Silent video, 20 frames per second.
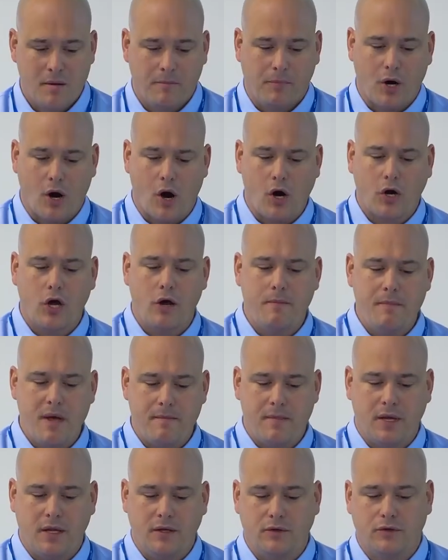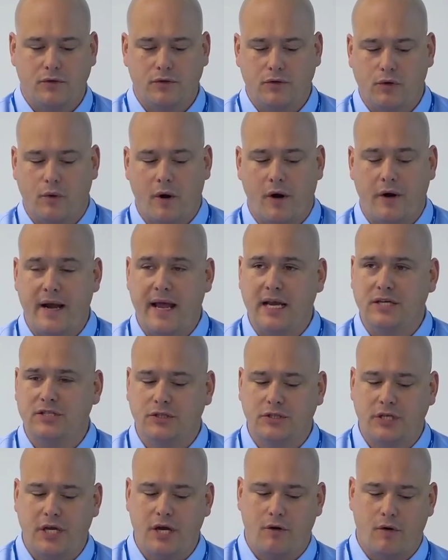But our commitment to our
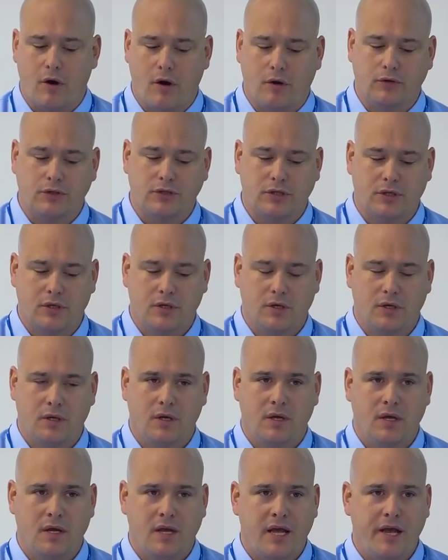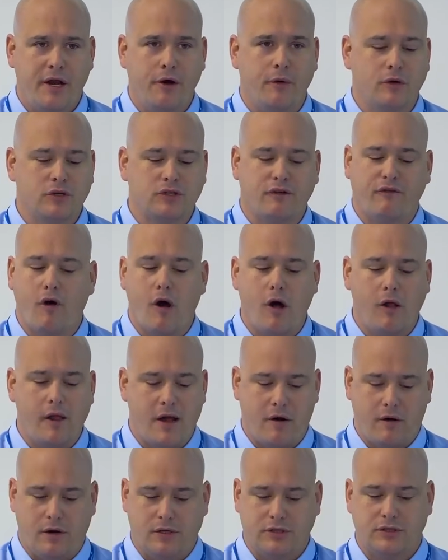nation's heroes, heroes of all
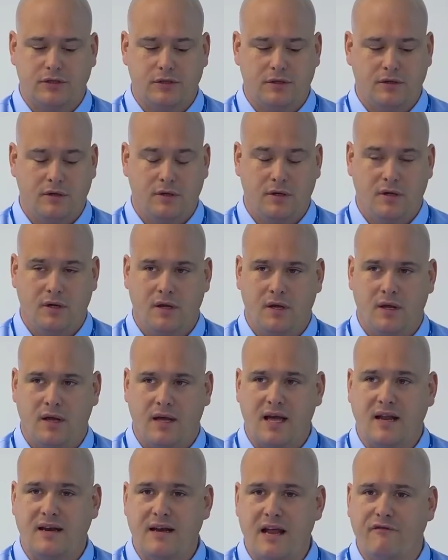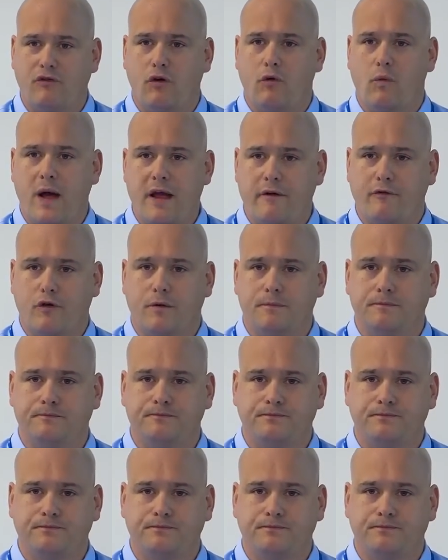eras, can never waver.